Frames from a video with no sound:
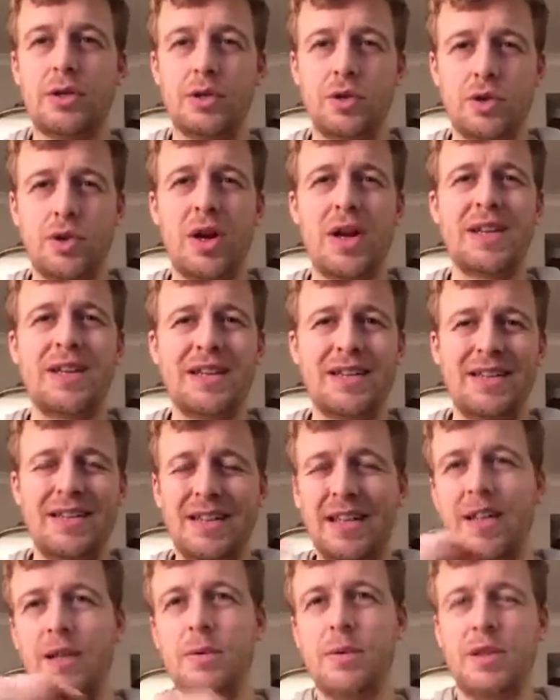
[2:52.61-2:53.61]
to try to
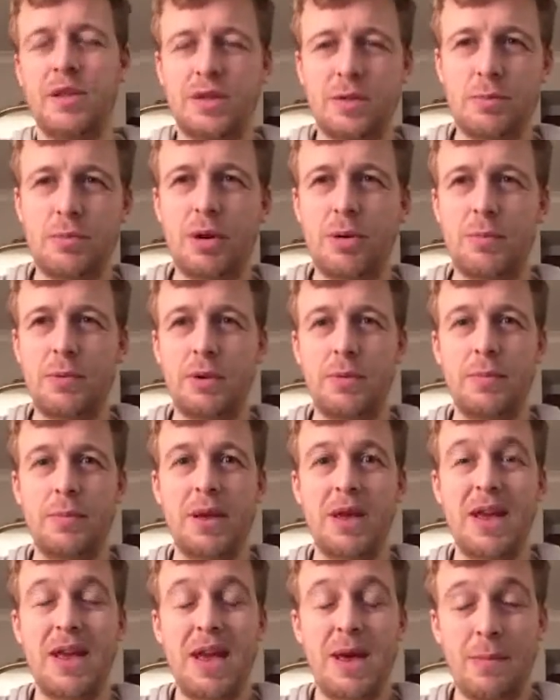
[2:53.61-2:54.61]
deal with this problem.
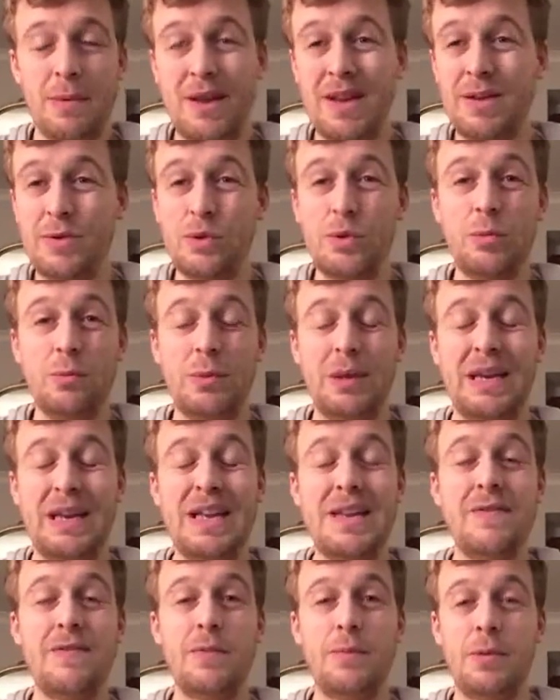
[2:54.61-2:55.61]
I mean, it was
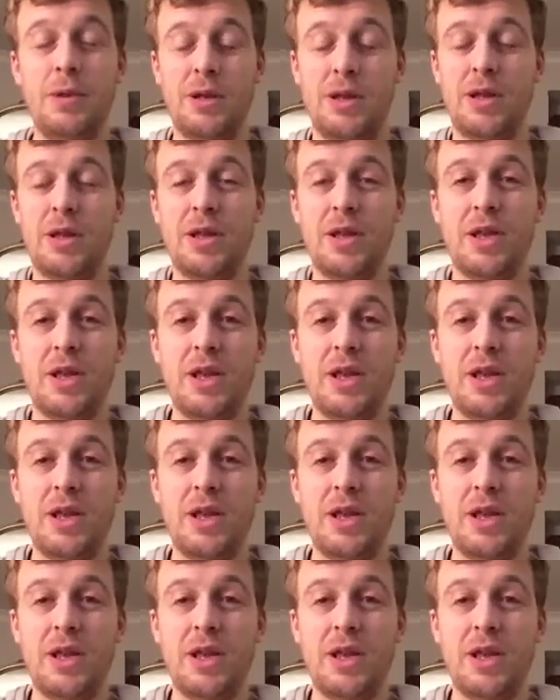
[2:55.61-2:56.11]
unbelievable.